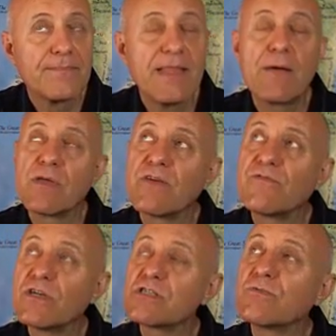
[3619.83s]
They were the
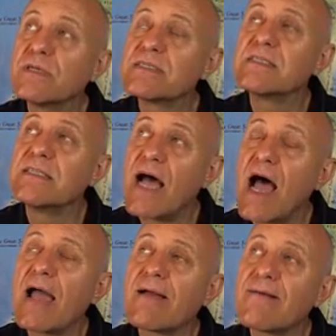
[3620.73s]
first ones to
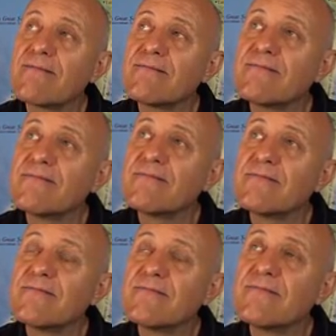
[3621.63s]
die.
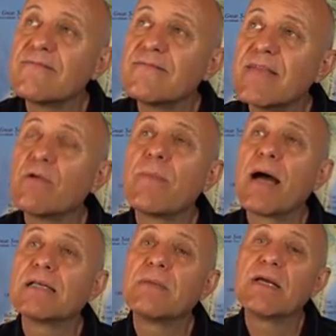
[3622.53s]
It
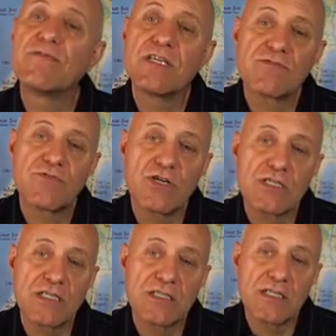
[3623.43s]
reminded me of this verse
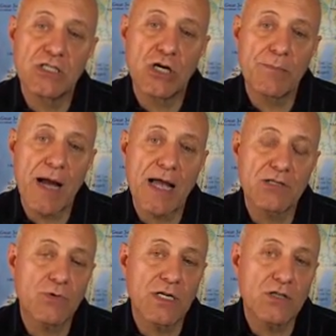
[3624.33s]
in Jeremiah
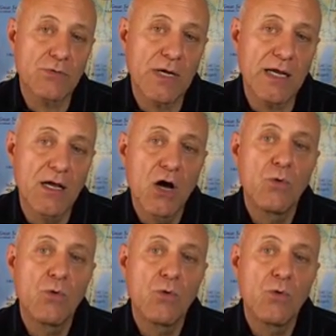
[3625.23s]
23.